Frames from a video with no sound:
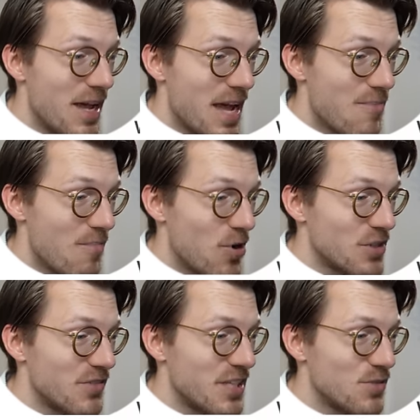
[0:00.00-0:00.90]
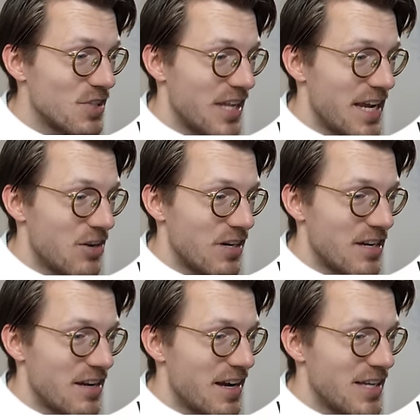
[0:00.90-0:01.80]
and most of this was later in the
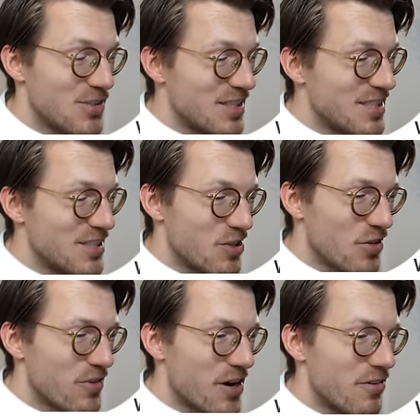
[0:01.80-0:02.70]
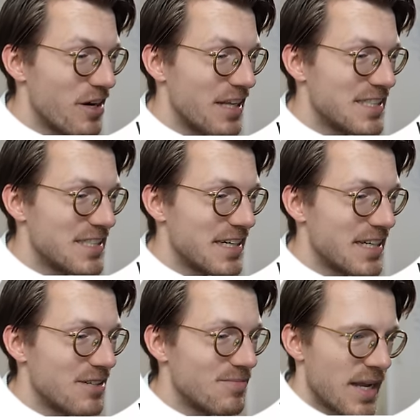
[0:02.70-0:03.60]
night. So this is not very
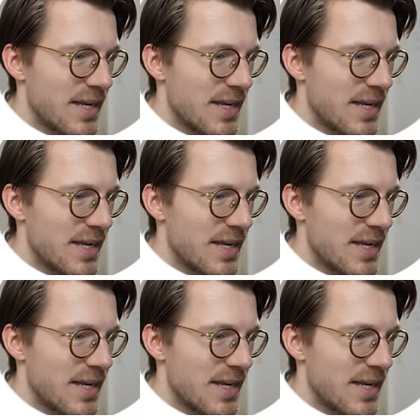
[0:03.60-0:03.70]
realistic.